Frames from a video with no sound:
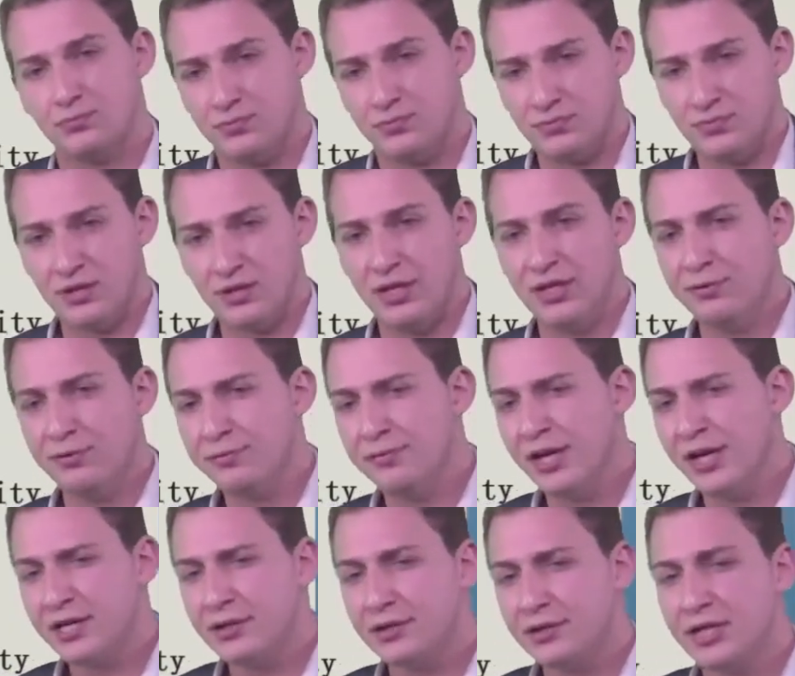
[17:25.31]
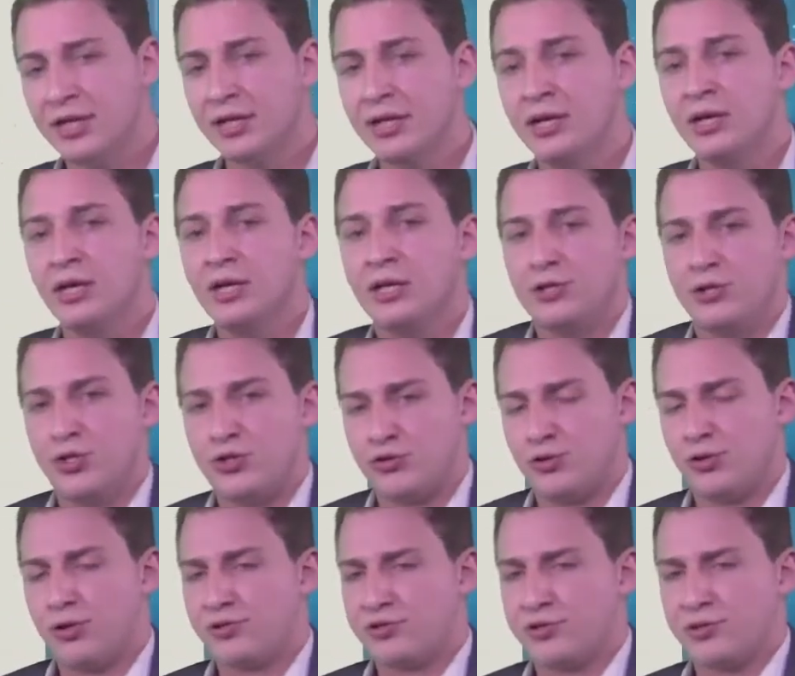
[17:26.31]
And finally, you should also
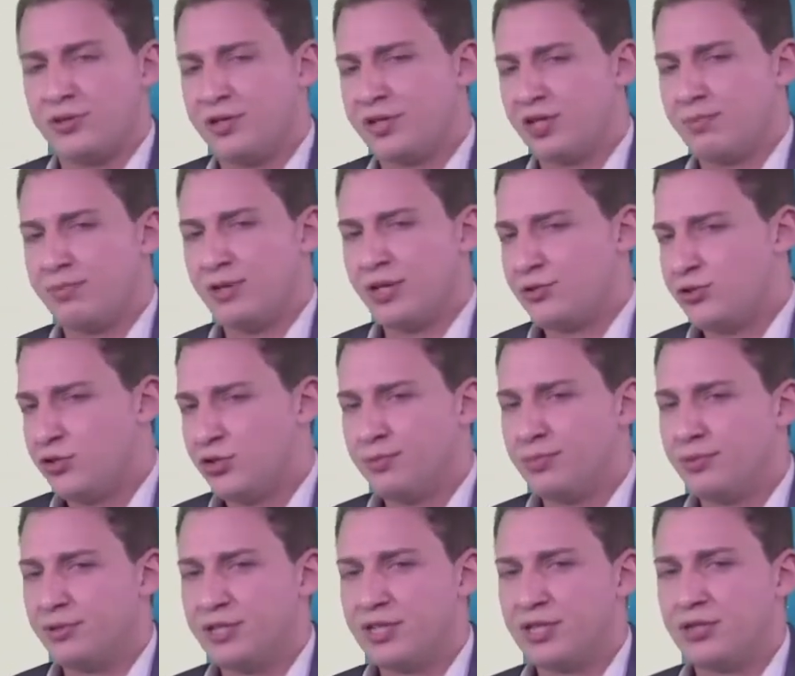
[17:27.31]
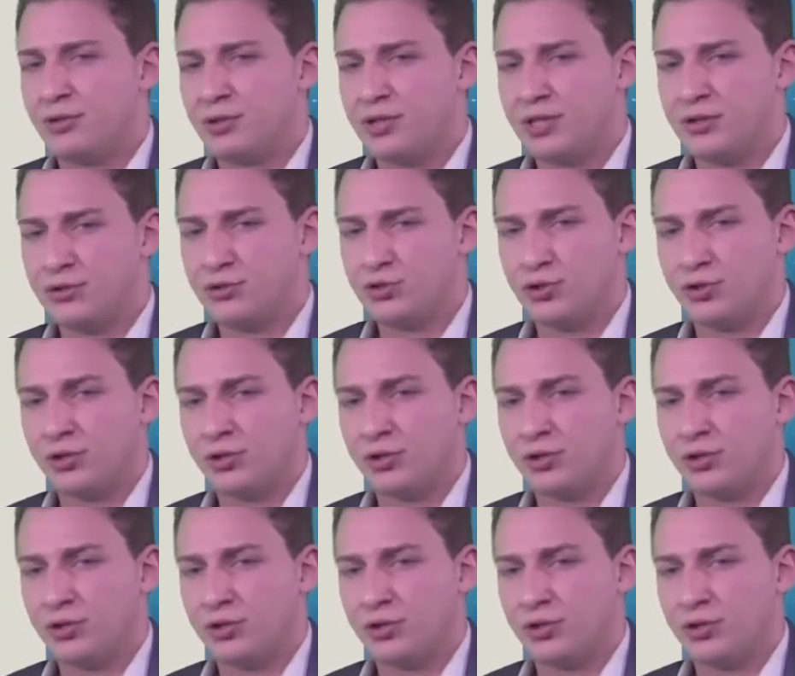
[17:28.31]
think about geopolitical culture.